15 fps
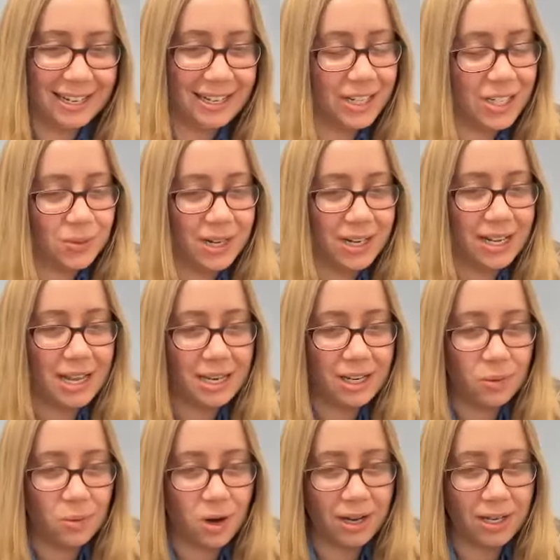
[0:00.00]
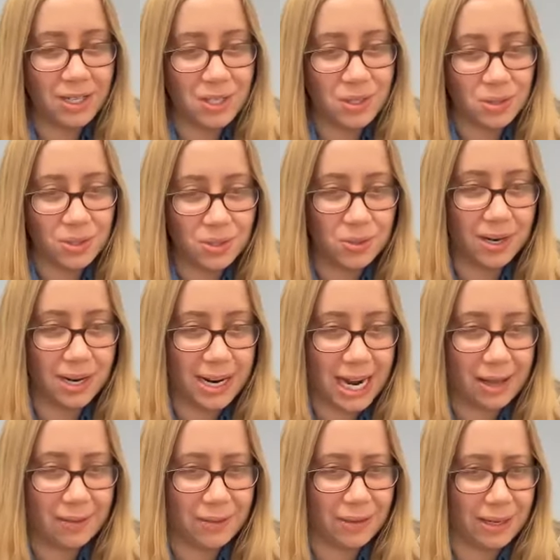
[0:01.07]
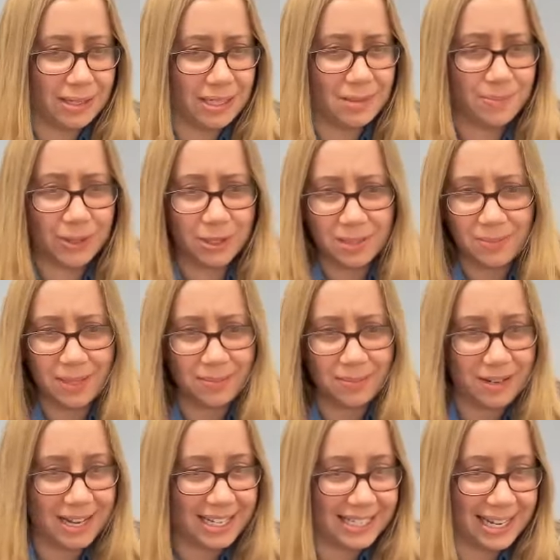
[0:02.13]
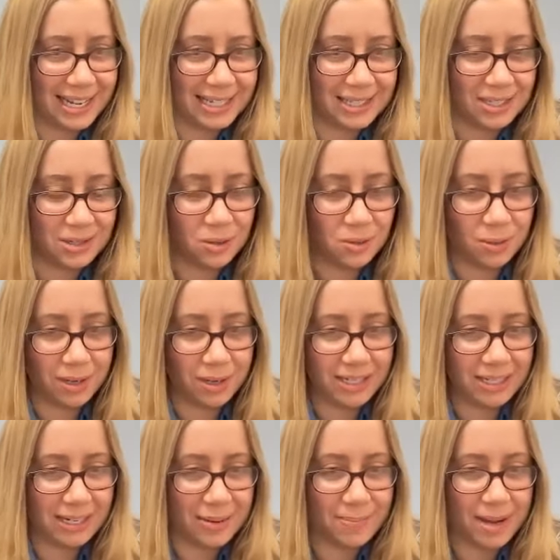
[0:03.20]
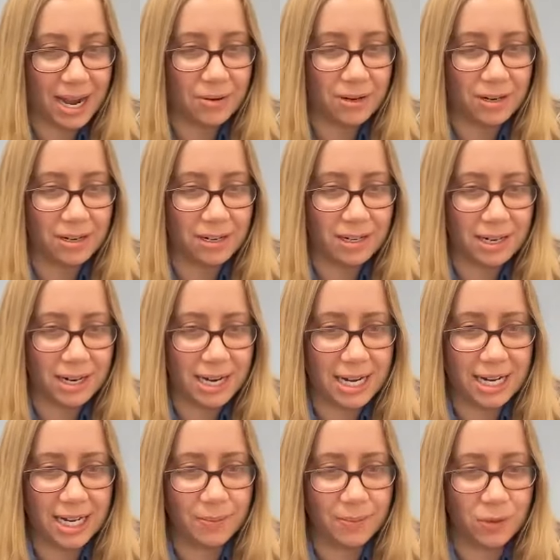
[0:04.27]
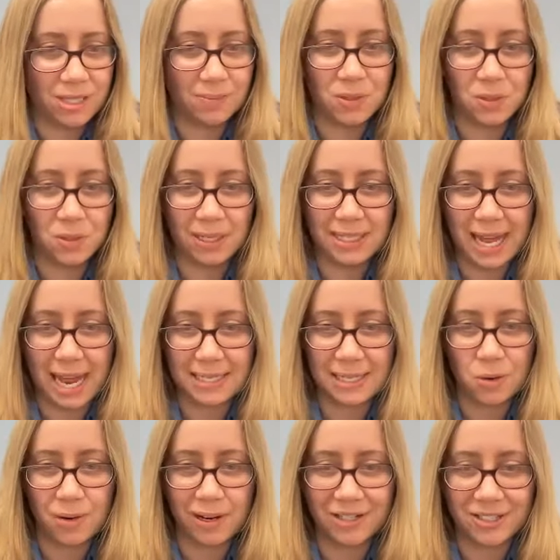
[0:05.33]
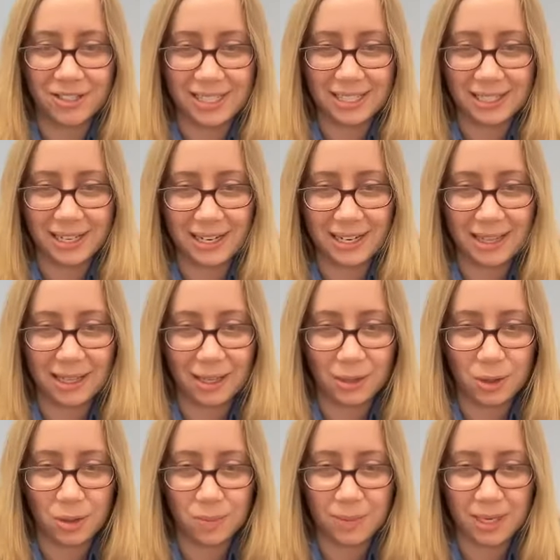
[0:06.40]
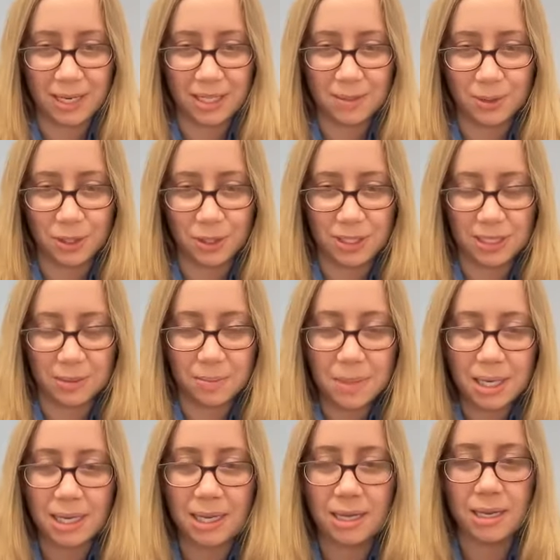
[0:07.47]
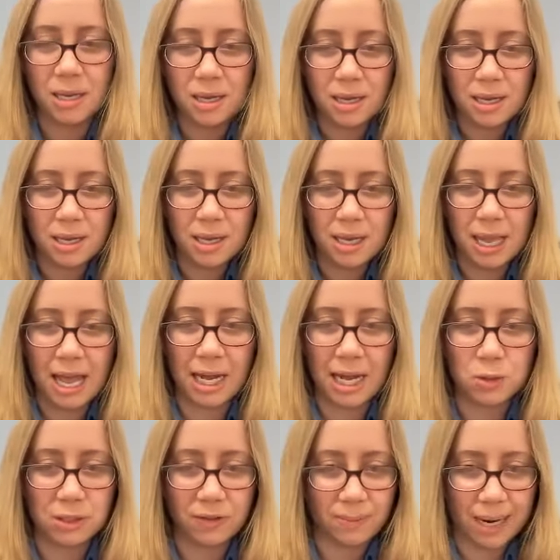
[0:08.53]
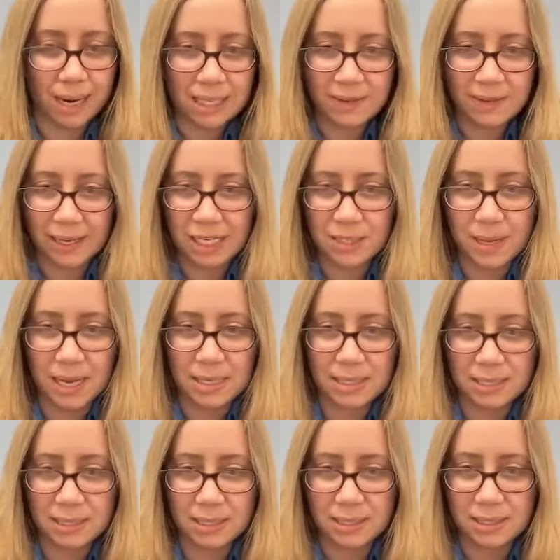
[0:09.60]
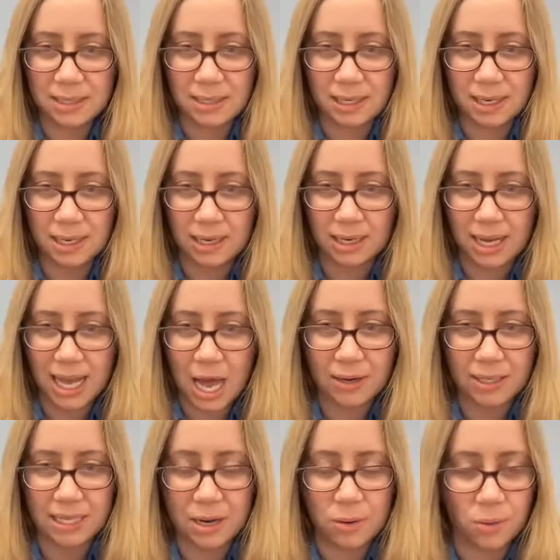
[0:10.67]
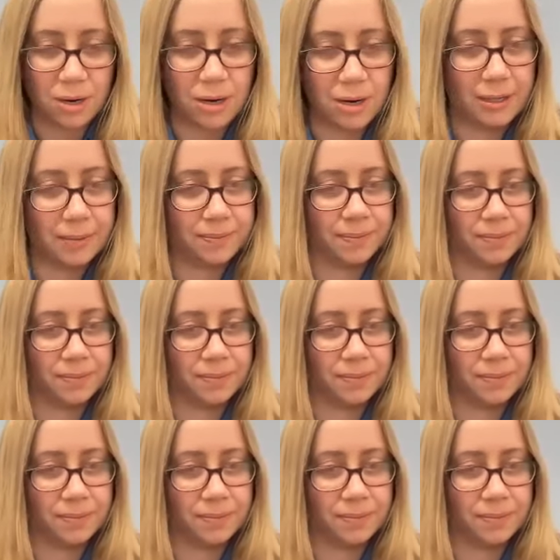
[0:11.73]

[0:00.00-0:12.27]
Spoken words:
Ashwini, can you walk us through how the disbursement process works at MPOWER? There's some students asking questions like, can the loan be dispersed to me? Can I use it for my living expenses? How does that work?